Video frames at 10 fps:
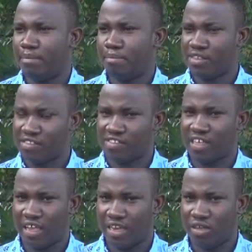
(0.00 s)

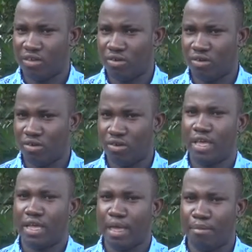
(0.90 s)
pesticide or
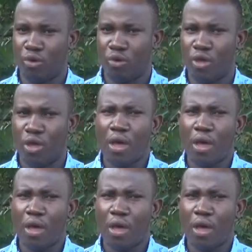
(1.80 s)
a chemical.